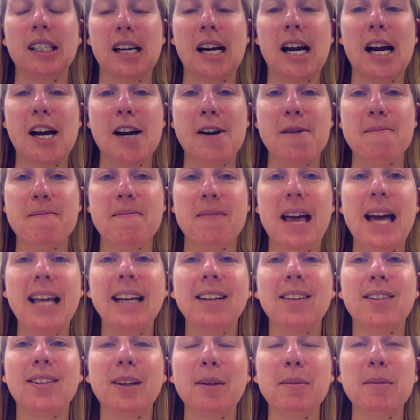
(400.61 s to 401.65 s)
And
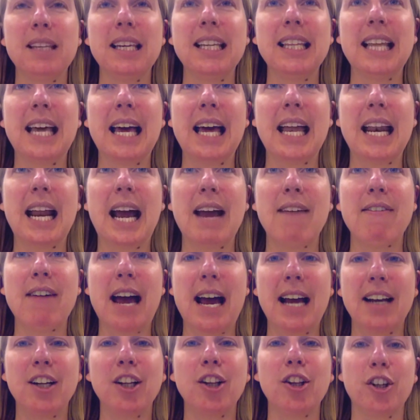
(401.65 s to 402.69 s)
it's something that I've
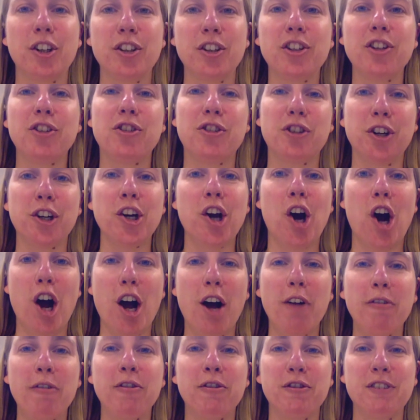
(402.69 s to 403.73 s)
had to learn to turn
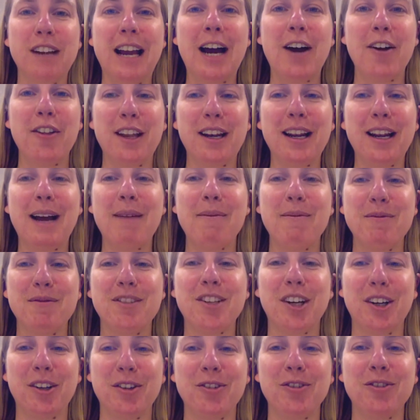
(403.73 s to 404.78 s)
off now that I'm
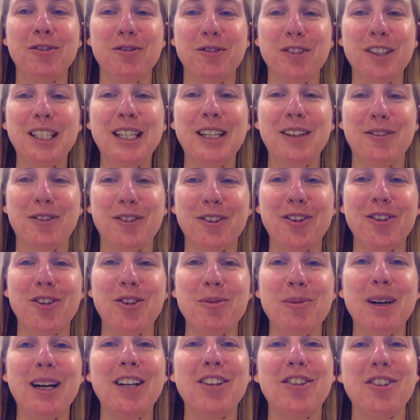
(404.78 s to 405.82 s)
done reading for the
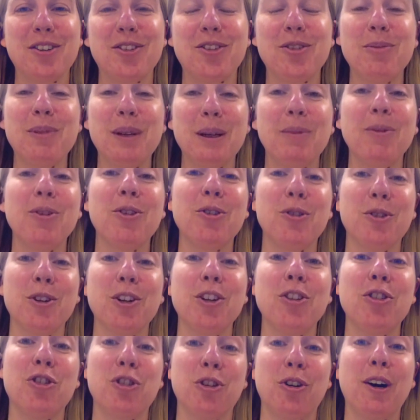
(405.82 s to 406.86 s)
Newbery, just to be able to
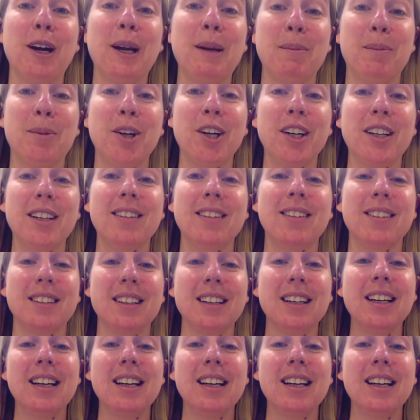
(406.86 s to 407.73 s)
enjoy books.